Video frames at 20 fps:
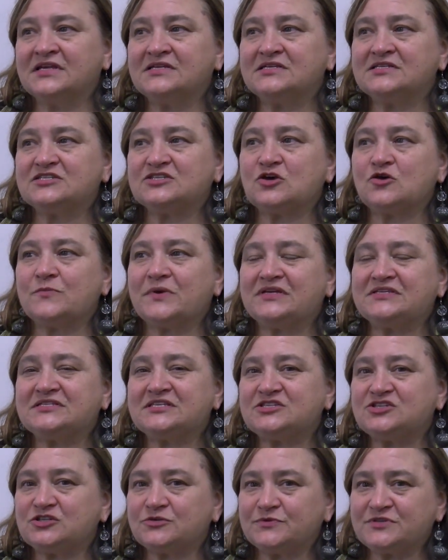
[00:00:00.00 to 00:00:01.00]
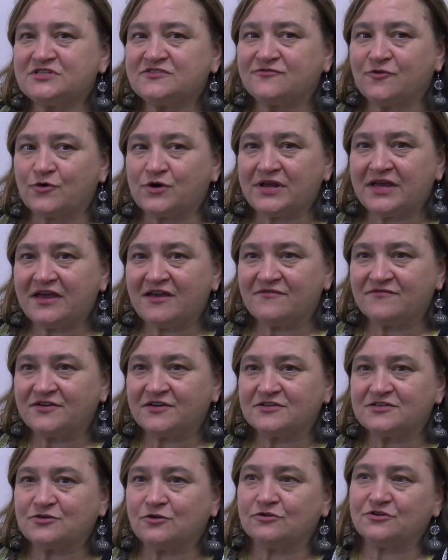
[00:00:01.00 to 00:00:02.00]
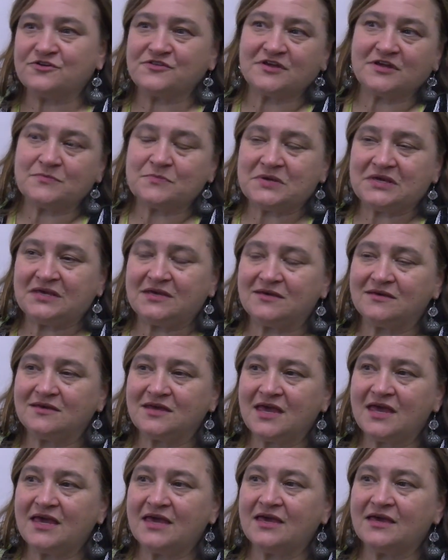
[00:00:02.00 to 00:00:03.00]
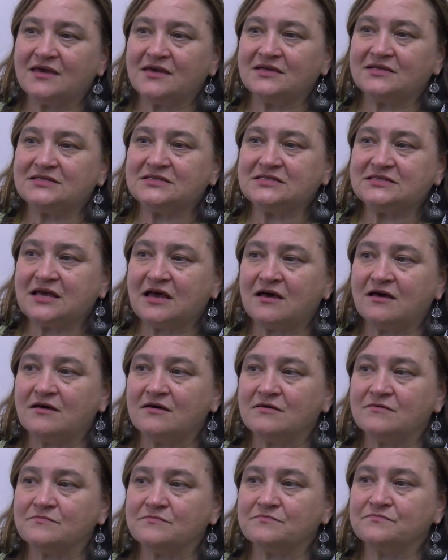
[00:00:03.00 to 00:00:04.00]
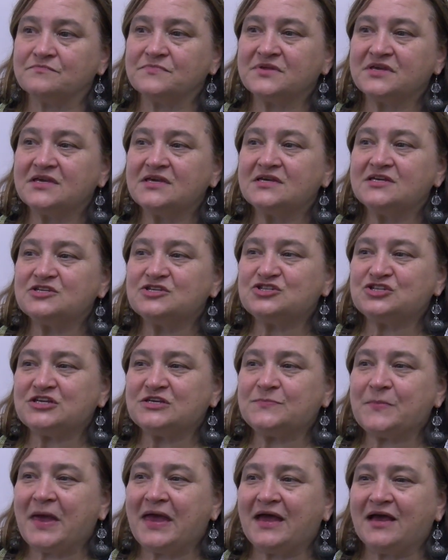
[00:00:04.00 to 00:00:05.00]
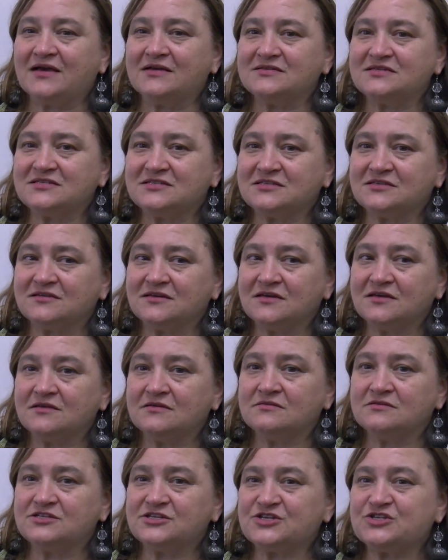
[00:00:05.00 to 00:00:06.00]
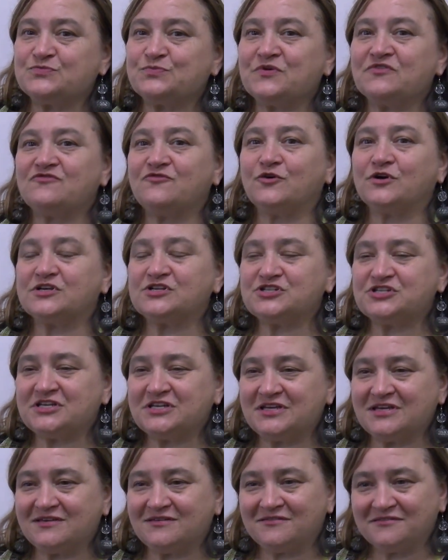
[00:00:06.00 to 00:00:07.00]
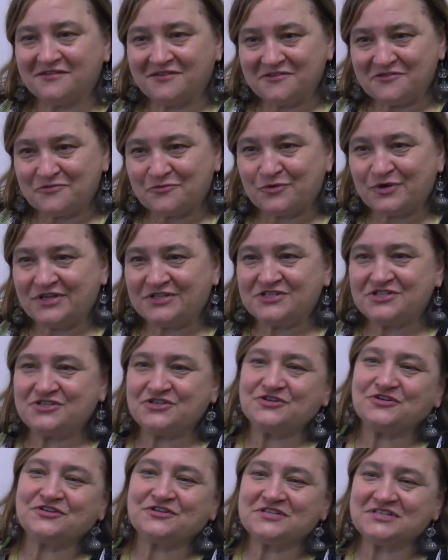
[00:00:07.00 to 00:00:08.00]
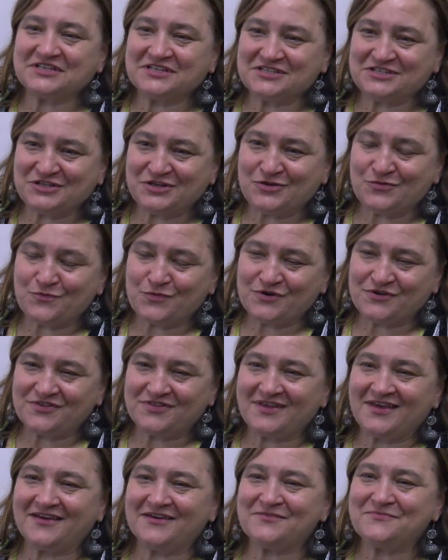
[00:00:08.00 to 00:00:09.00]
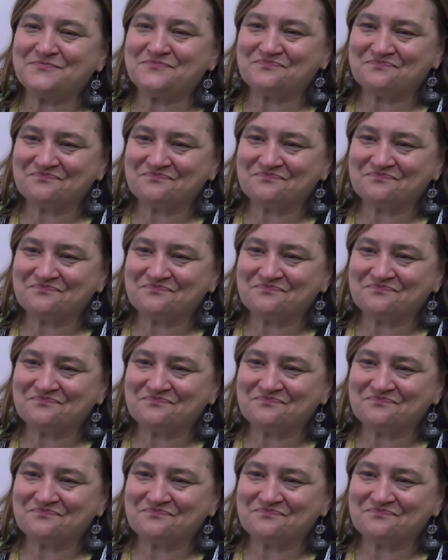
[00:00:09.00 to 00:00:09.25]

so my sister was four and a half years older than me, and um, she passed just before she reached her 60th birthday.